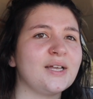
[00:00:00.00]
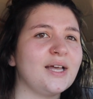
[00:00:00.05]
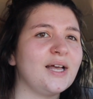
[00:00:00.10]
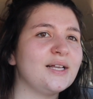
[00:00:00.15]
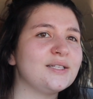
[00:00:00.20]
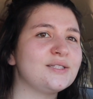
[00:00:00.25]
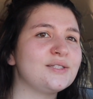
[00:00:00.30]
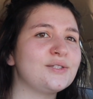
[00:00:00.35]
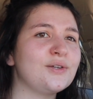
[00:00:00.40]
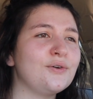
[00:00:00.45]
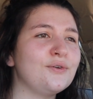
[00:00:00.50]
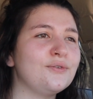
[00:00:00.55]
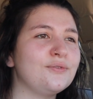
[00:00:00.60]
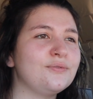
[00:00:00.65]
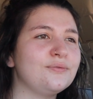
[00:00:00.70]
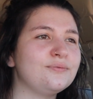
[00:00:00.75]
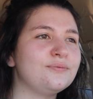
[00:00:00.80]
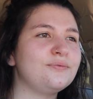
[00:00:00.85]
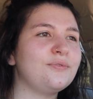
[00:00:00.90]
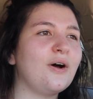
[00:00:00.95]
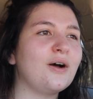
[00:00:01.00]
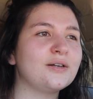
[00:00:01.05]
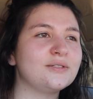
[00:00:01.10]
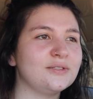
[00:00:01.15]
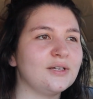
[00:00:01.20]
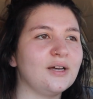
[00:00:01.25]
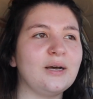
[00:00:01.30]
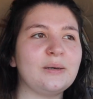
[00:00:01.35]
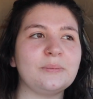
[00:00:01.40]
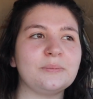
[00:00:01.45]
it's so
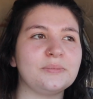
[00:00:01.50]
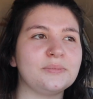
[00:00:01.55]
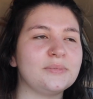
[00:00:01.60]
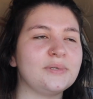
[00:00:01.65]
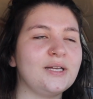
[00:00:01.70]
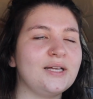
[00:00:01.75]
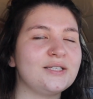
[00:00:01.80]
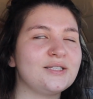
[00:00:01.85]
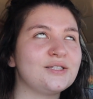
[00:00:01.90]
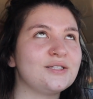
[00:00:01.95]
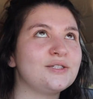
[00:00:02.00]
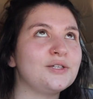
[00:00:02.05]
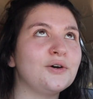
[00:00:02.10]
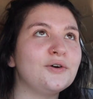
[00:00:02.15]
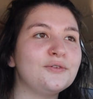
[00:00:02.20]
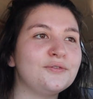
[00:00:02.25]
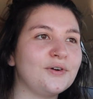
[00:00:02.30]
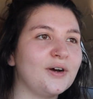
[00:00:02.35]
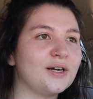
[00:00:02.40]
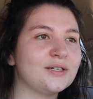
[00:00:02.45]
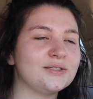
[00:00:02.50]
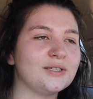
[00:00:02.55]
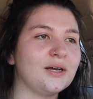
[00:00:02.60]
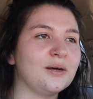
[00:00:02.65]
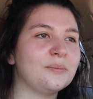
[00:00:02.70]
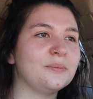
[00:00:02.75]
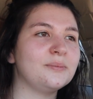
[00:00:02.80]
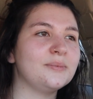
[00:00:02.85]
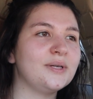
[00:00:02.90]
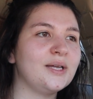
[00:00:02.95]
f***ed up. It's so f***ed
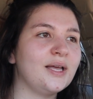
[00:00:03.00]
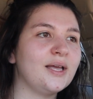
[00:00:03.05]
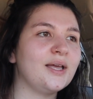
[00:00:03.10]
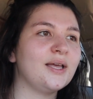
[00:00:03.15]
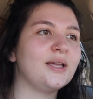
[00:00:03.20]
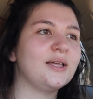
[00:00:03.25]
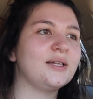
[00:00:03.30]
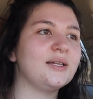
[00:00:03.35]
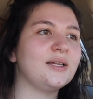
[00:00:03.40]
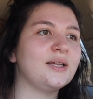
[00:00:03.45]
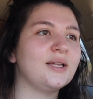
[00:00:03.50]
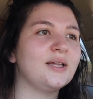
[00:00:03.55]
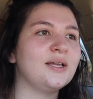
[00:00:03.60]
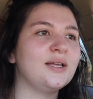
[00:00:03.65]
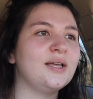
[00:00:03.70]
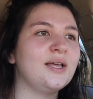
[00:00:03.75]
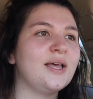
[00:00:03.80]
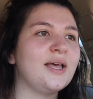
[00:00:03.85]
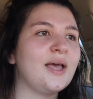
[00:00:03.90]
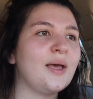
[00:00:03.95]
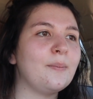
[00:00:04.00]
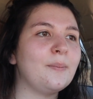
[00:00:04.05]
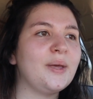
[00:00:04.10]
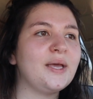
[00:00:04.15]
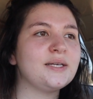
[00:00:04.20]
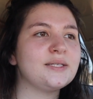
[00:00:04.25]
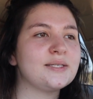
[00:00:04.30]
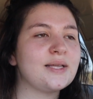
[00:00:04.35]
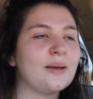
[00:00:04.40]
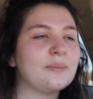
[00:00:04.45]
up. And it
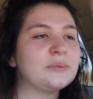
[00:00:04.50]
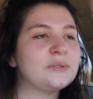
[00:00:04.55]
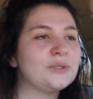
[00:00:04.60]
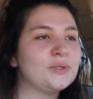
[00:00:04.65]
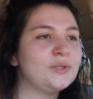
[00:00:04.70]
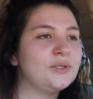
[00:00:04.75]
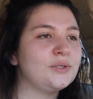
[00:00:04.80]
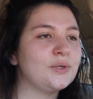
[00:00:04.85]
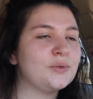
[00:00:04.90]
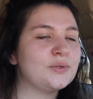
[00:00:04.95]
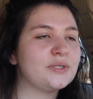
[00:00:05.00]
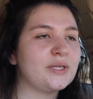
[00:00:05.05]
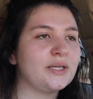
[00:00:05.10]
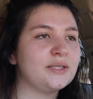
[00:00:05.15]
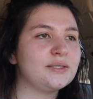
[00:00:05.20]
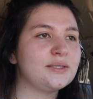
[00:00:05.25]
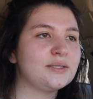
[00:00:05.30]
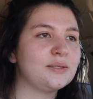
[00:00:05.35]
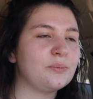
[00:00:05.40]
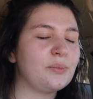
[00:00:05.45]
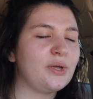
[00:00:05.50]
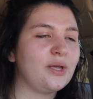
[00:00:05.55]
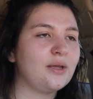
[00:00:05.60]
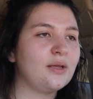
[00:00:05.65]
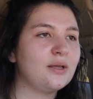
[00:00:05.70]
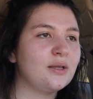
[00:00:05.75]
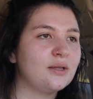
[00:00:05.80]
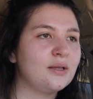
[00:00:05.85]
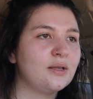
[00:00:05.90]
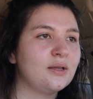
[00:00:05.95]
makes absolutely no sense to
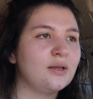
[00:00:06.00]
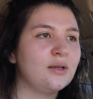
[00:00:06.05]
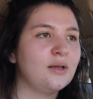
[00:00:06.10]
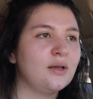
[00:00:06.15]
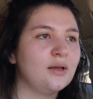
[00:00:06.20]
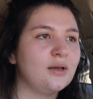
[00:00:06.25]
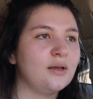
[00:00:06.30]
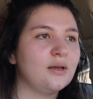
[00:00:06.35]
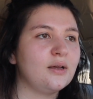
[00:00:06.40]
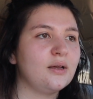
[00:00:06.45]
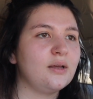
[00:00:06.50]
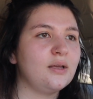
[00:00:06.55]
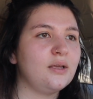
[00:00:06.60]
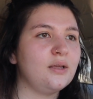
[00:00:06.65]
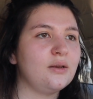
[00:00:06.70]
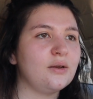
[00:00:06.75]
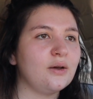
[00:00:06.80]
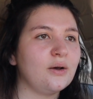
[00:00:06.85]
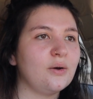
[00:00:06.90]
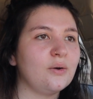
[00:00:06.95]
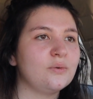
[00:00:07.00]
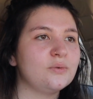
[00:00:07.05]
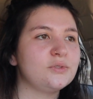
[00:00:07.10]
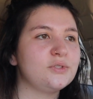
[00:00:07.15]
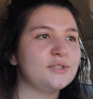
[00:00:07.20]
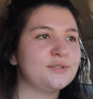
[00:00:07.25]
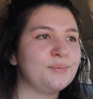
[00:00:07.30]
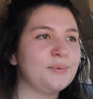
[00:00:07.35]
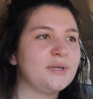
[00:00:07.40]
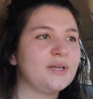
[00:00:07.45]
me, you know,
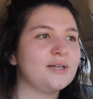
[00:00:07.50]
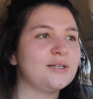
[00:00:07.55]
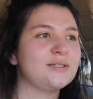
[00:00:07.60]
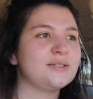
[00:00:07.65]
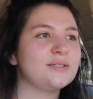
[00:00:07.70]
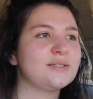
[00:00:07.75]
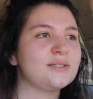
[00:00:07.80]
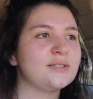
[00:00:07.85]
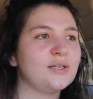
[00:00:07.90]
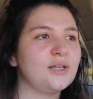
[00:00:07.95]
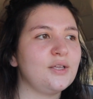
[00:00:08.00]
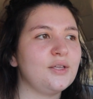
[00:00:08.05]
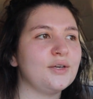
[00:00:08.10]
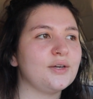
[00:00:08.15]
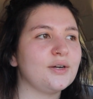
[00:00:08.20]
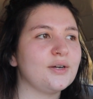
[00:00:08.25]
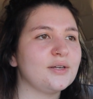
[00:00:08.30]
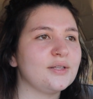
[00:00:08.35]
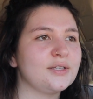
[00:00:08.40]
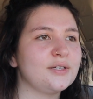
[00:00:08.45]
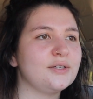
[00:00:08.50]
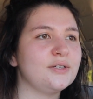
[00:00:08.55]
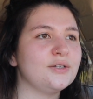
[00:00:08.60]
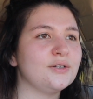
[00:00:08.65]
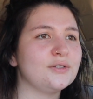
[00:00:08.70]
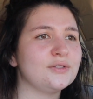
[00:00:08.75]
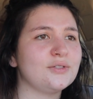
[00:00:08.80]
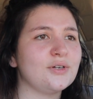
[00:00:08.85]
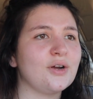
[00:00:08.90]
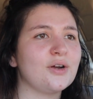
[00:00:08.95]
just because you're
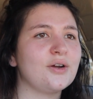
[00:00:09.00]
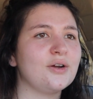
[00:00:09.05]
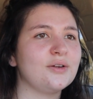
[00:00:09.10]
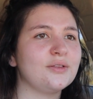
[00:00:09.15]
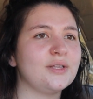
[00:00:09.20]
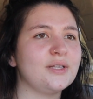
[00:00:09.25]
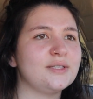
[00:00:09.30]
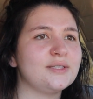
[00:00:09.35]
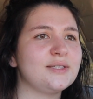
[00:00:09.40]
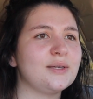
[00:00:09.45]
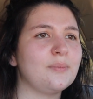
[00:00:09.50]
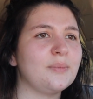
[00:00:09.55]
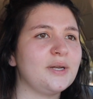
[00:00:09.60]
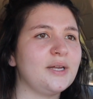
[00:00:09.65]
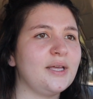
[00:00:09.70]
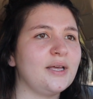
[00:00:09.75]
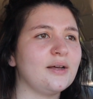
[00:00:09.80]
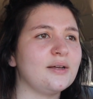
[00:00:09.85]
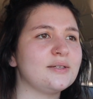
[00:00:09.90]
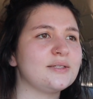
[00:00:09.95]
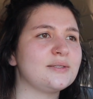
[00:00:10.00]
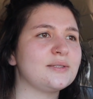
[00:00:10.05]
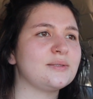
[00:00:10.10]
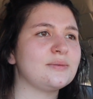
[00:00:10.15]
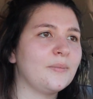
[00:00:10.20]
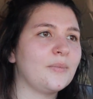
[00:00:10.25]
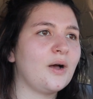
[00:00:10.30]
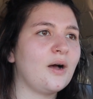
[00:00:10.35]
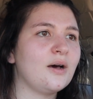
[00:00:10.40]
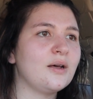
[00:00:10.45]
darker than somebody else,
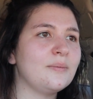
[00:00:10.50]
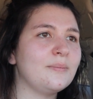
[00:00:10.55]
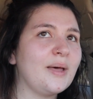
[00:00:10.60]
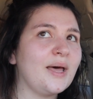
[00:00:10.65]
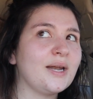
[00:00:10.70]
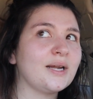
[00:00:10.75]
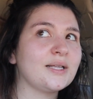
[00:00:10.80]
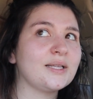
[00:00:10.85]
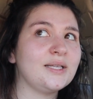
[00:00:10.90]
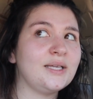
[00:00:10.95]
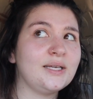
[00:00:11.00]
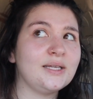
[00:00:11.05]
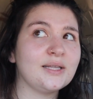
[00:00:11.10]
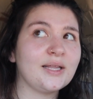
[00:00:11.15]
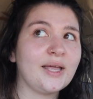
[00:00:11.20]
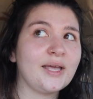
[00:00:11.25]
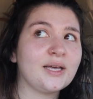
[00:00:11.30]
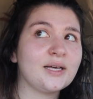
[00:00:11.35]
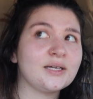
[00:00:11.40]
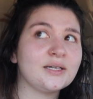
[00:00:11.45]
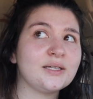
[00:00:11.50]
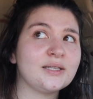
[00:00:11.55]
automatically like